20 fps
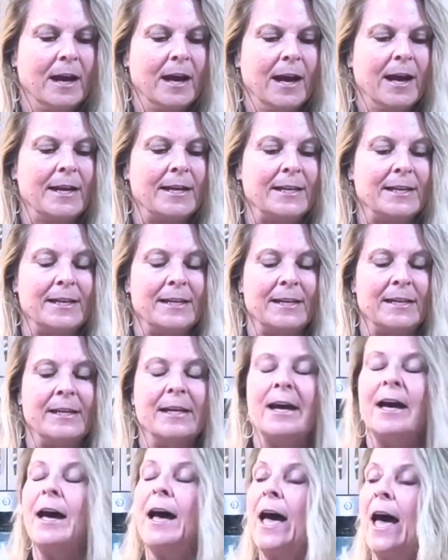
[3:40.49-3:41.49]
I
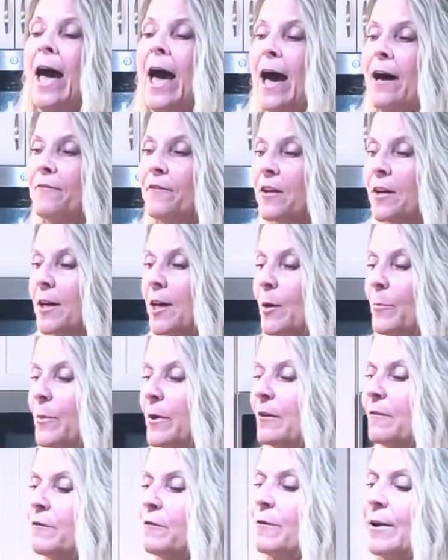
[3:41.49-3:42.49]
need a 1/2 cup
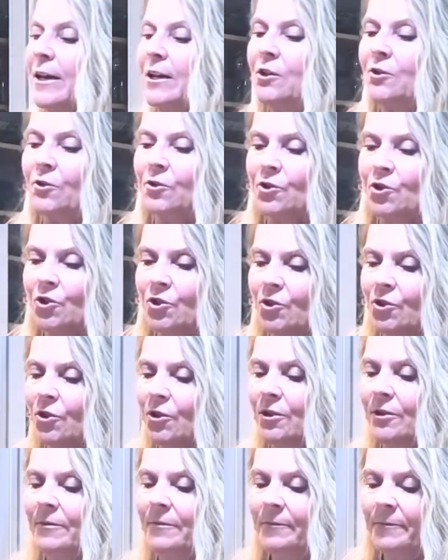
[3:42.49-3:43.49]
of regular sugar.